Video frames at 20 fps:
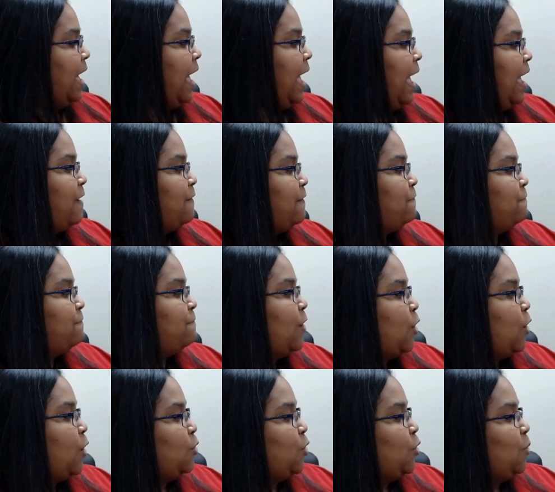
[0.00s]
a
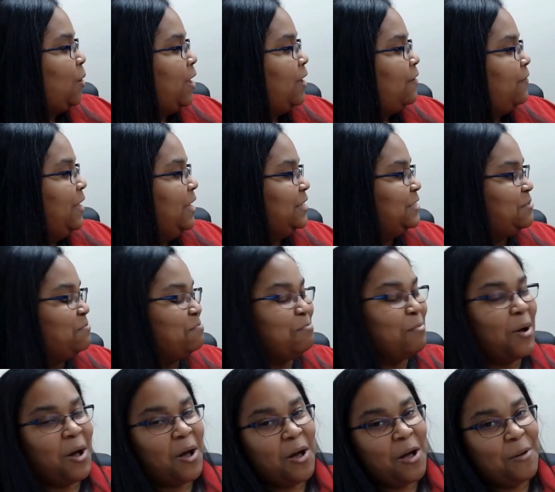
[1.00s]
photo of his
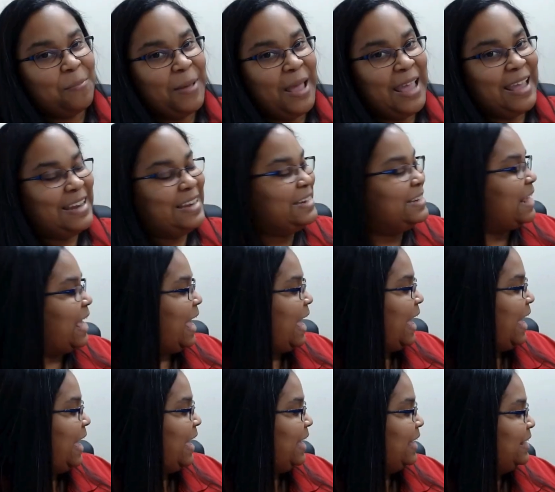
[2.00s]
mom and
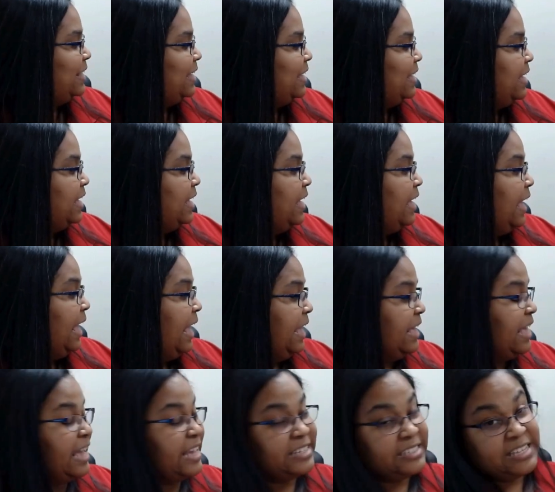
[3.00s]
dad in
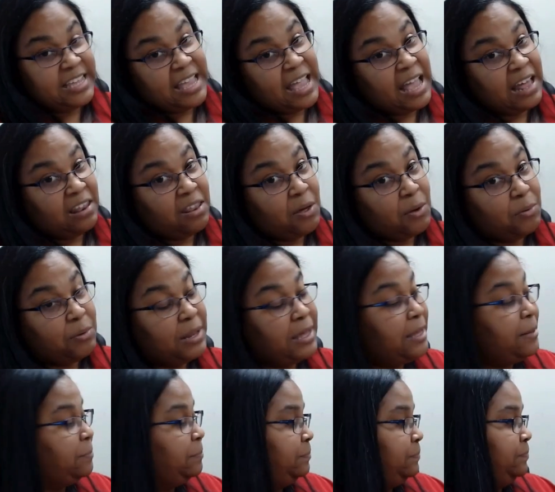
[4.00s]
case he got lonely.
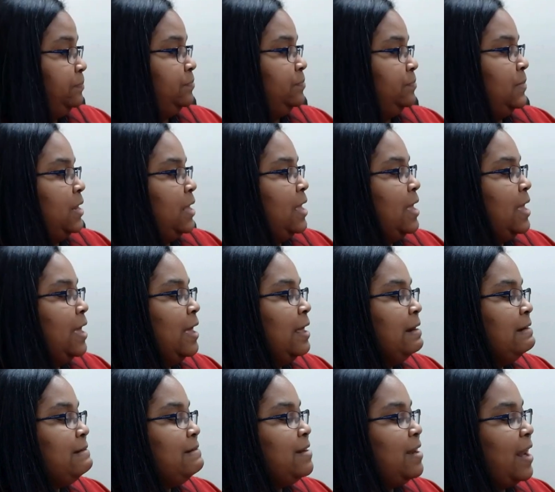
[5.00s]

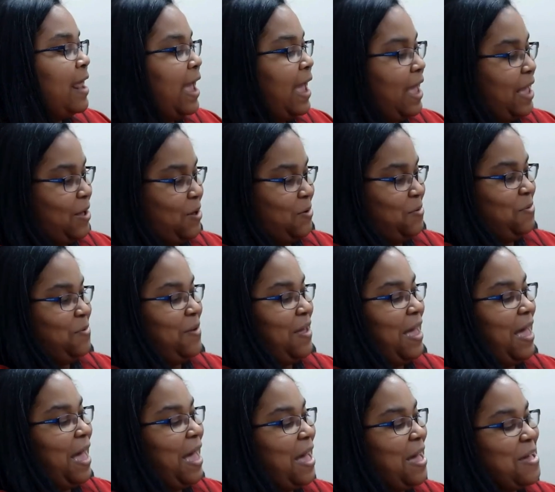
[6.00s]
"Now
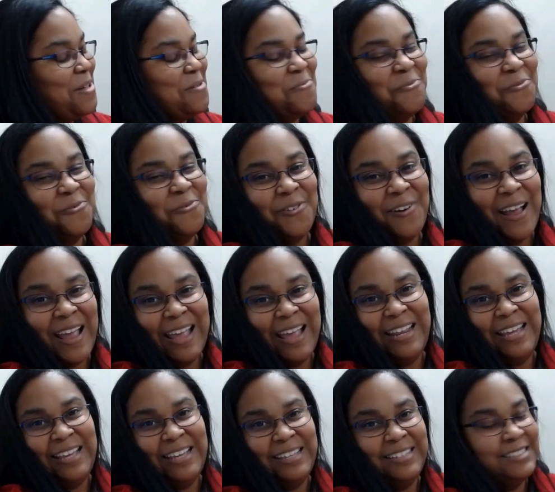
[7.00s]
I'm
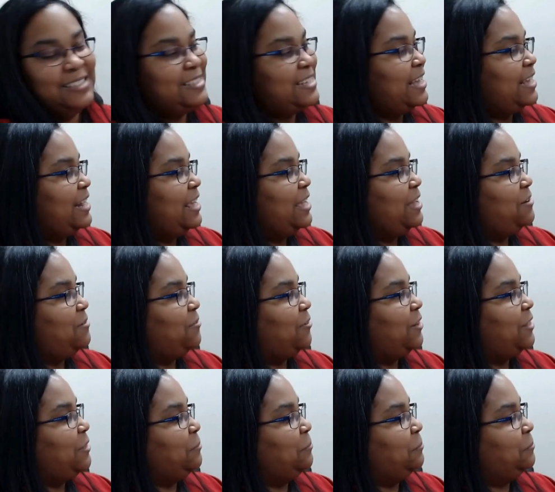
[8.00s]
ready," said
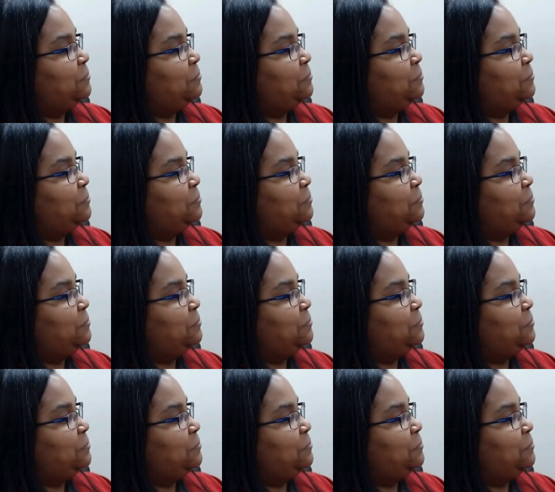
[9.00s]
Henry.